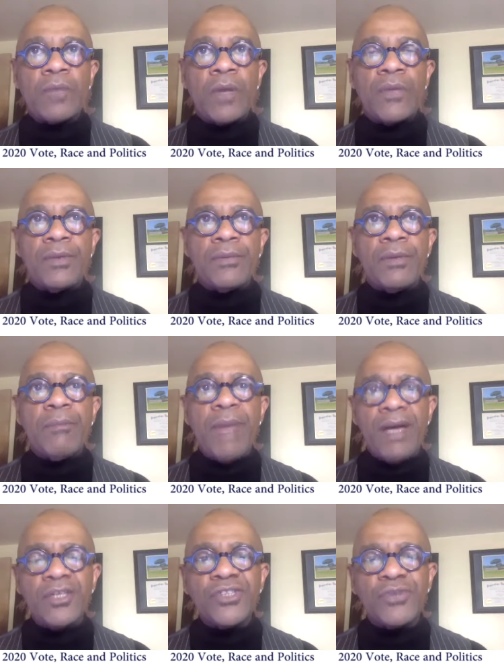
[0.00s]
the, the, the
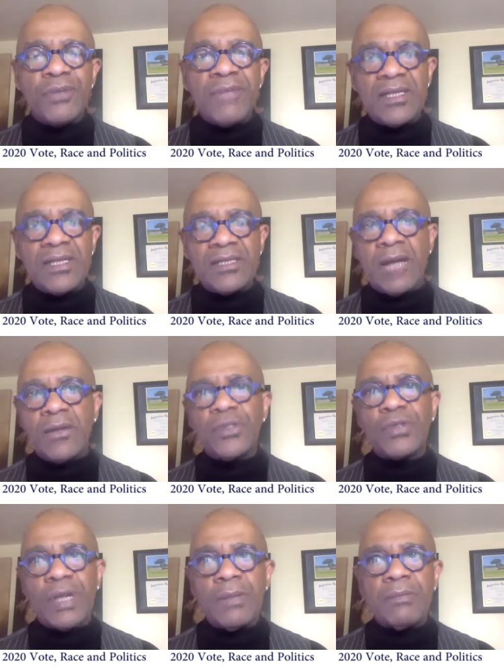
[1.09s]
maelstrom that is Donald
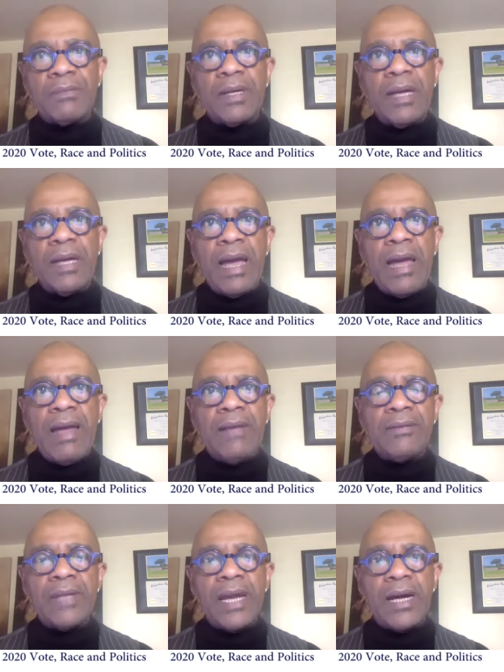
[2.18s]
Trump and,
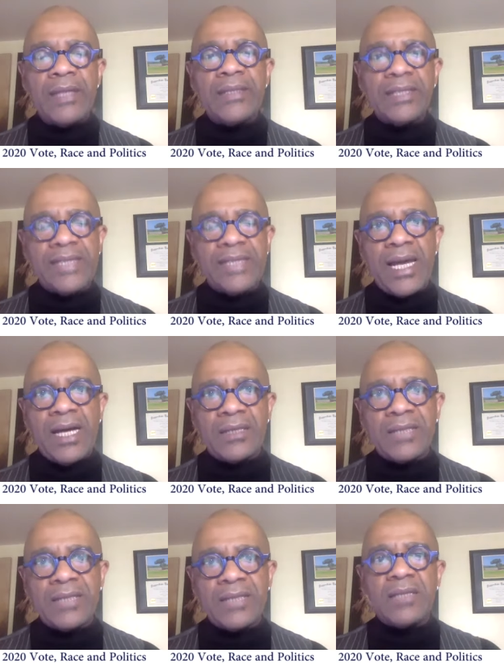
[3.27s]
uh, and the chaos
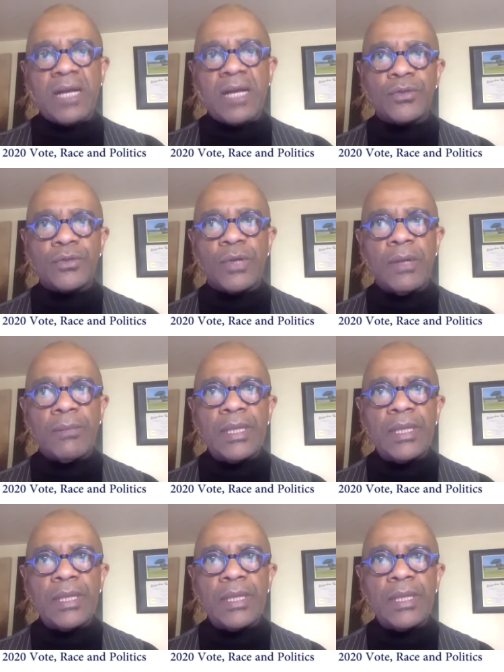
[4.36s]
that is Donald Trump,